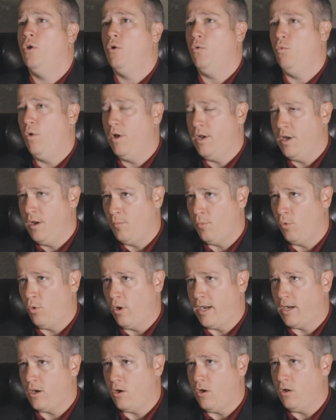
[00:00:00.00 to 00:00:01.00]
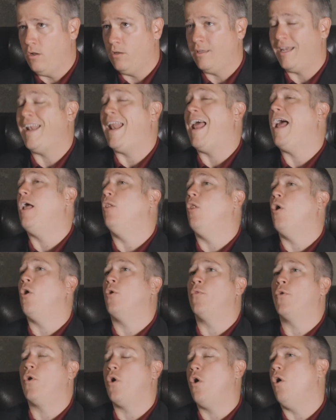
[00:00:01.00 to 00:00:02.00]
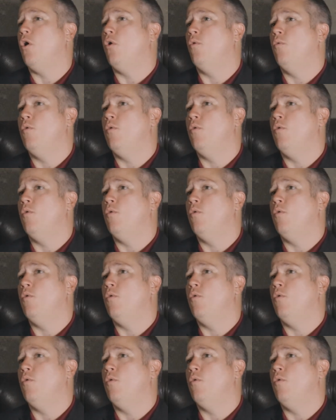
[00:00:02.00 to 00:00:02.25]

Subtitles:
what number I called, and how long the call